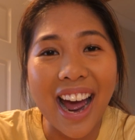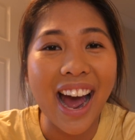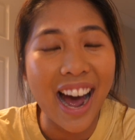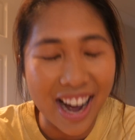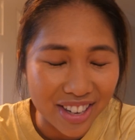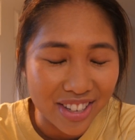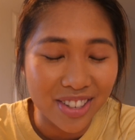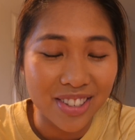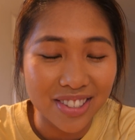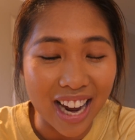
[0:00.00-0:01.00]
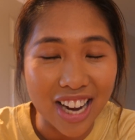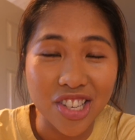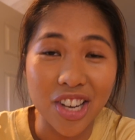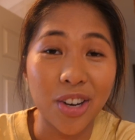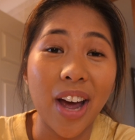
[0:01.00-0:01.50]
how to use
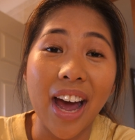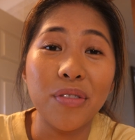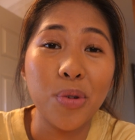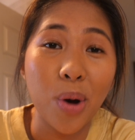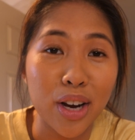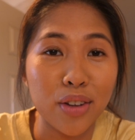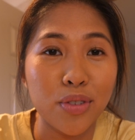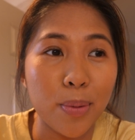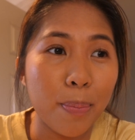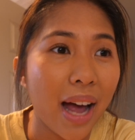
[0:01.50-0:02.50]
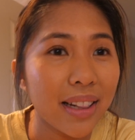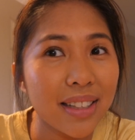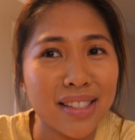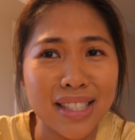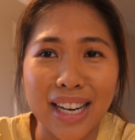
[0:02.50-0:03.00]
eyeshadow. I have quite a few
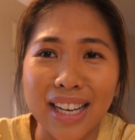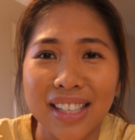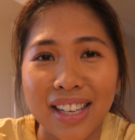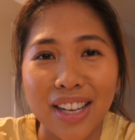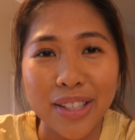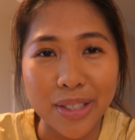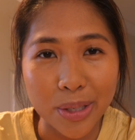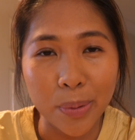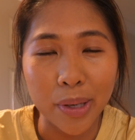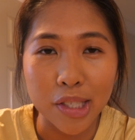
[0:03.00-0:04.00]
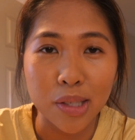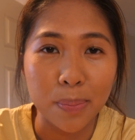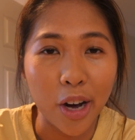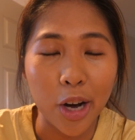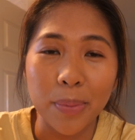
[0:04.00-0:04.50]
palettes and I do
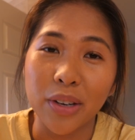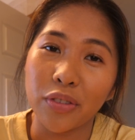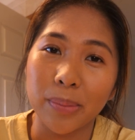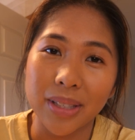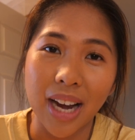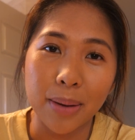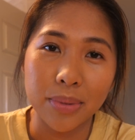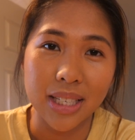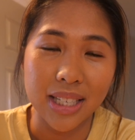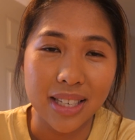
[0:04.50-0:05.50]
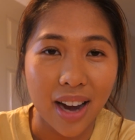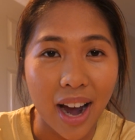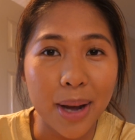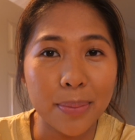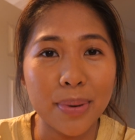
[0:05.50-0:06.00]
experiment from time to
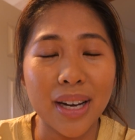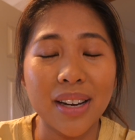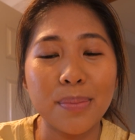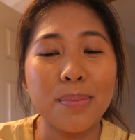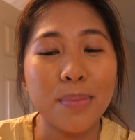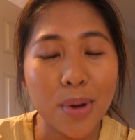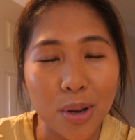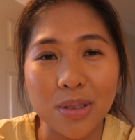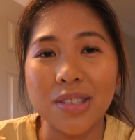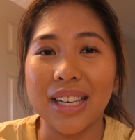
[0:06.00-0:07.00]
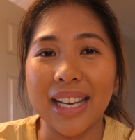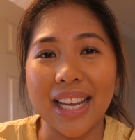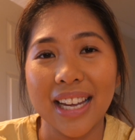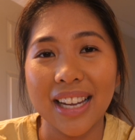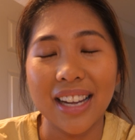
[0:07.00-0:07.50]
time, but
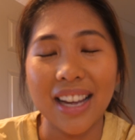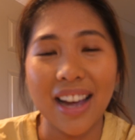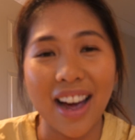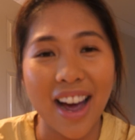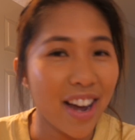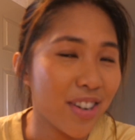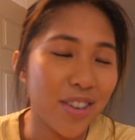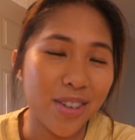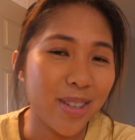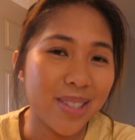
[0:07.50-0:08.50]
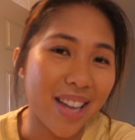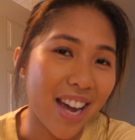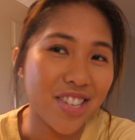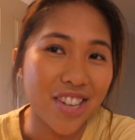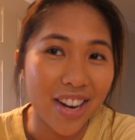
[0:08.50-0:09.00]
mostly I don't use
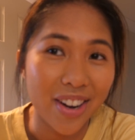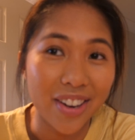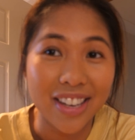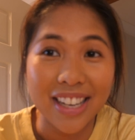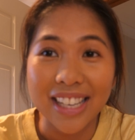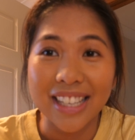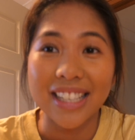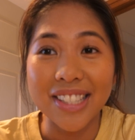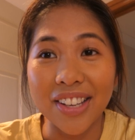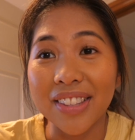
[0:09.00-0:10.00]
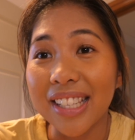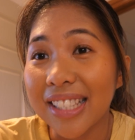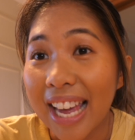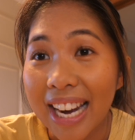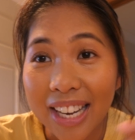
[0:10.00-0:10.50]
eyeshadow. So if there's
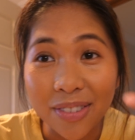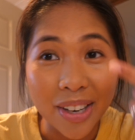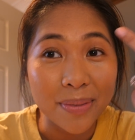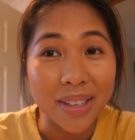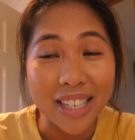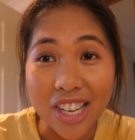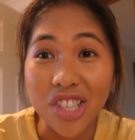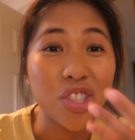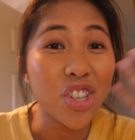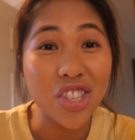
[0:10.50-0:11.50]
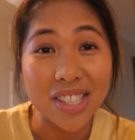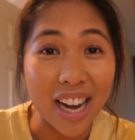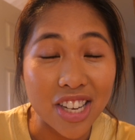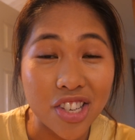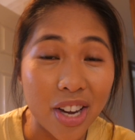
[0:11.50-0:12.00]
any recommendations, not just
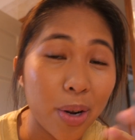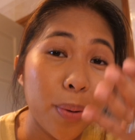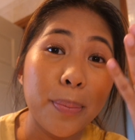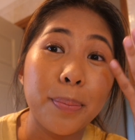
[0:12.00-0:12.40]
eyeshadow,